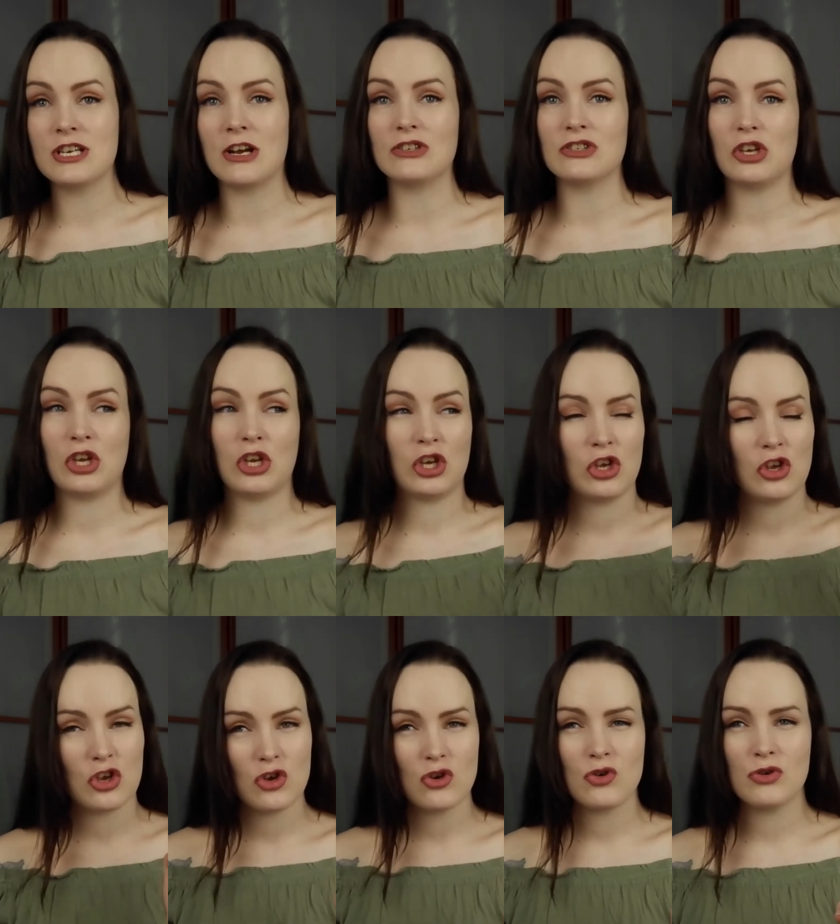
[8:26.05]
It got
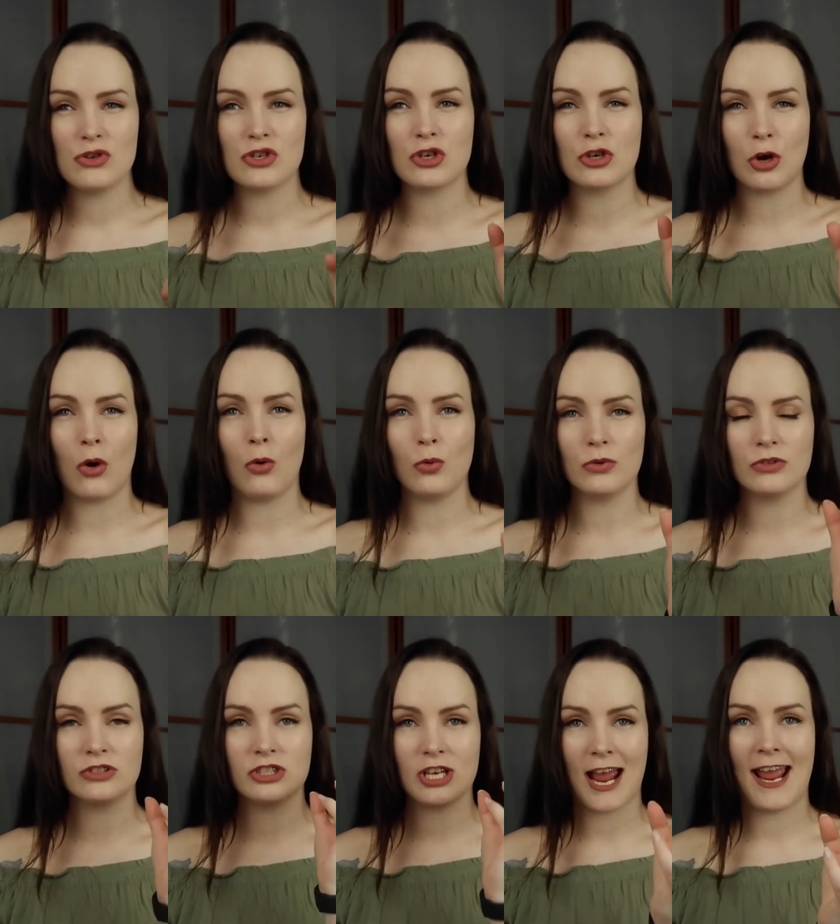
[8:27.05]
huge
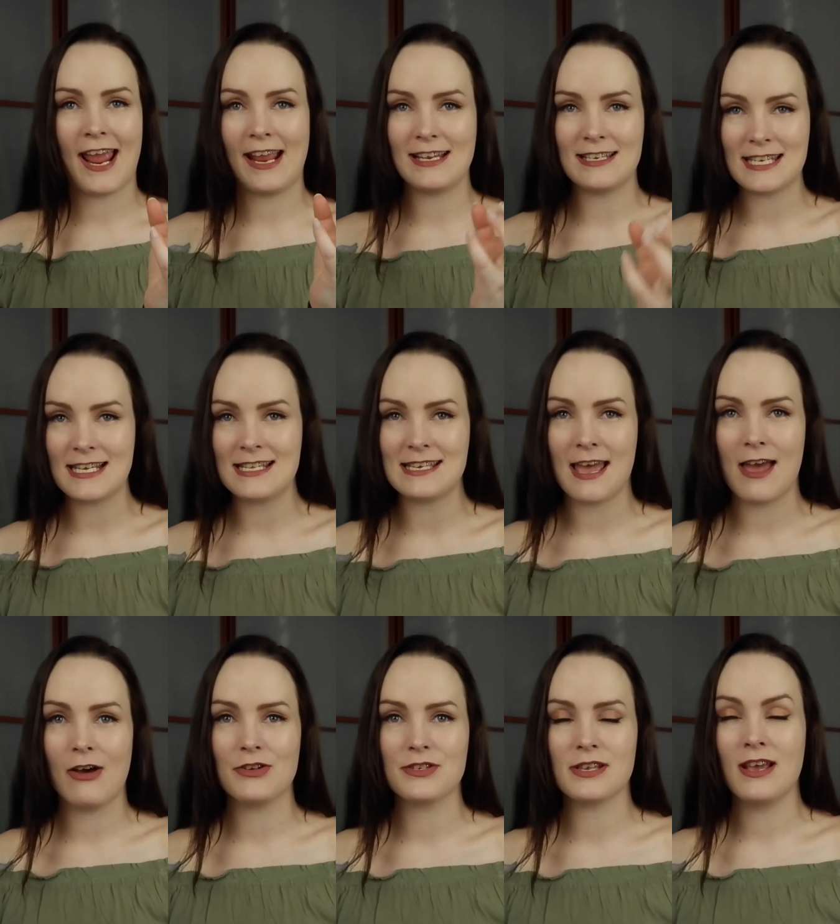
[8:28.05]
gold chain
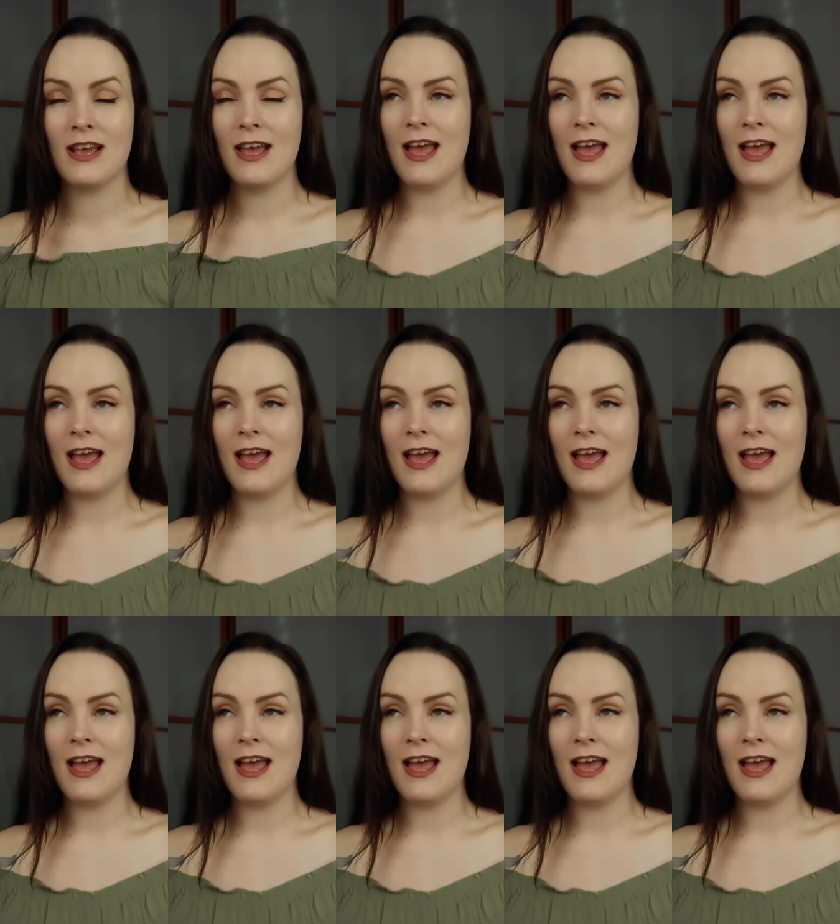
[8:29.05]
details,